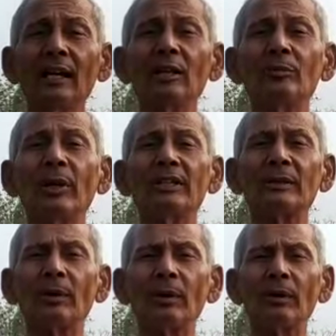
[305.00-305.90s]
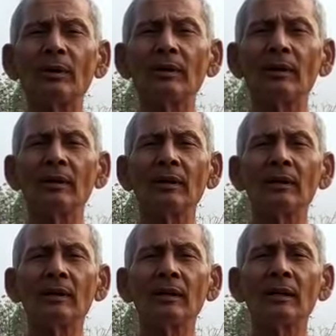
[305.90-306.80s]
invisible,
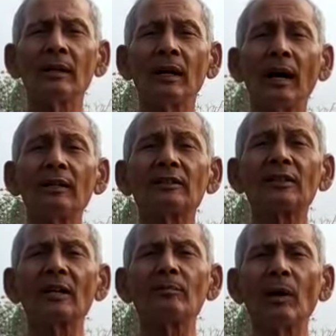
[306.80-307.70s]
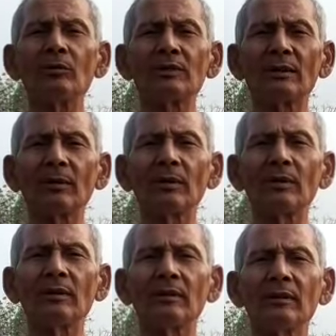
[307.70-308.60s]

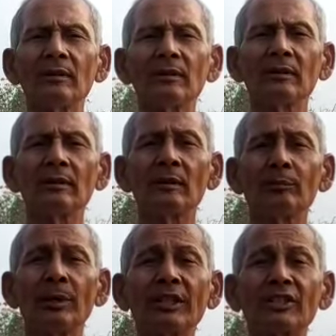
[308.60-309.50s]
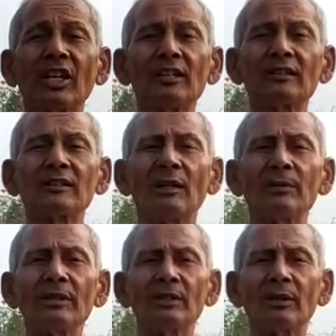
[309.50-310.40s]
unsurmountable predictions
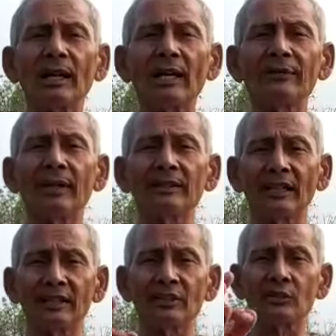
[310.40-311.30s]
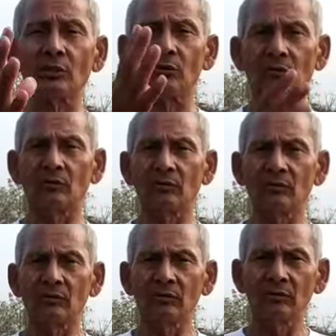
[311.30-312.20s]
coming to your life, and that is true.
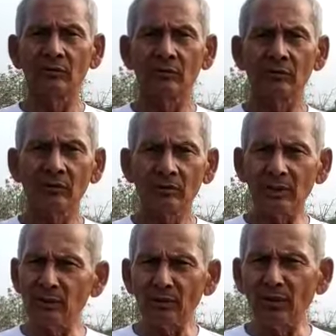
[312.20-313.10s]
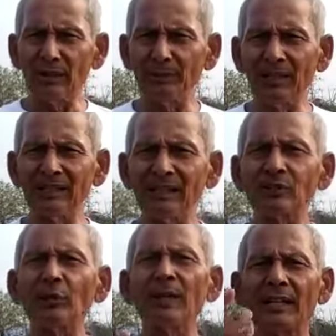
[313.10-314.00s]
This is not only me, there
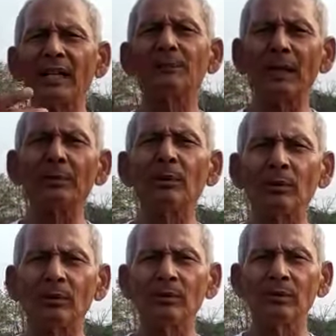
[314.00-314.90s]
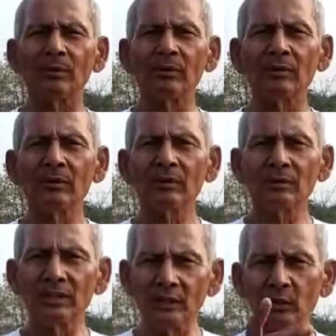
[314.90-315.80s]
are so many great people.
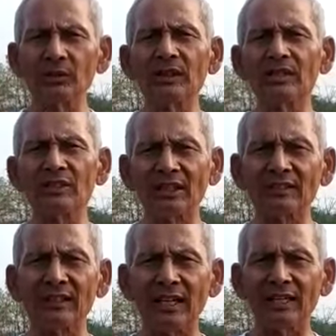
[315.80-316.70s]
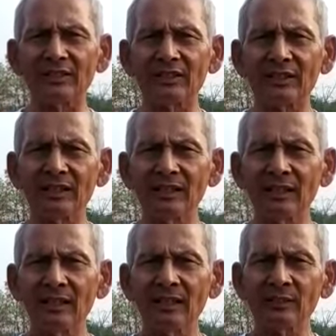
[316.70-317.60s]
They use their sixth sense
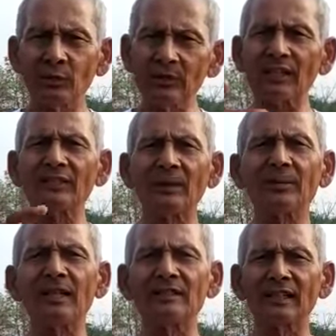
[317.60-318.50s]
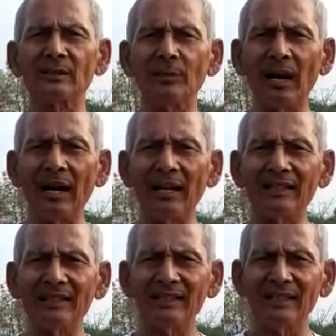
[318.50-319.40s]
through their subconscious
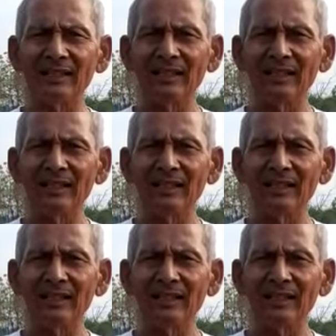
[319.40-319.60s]
mind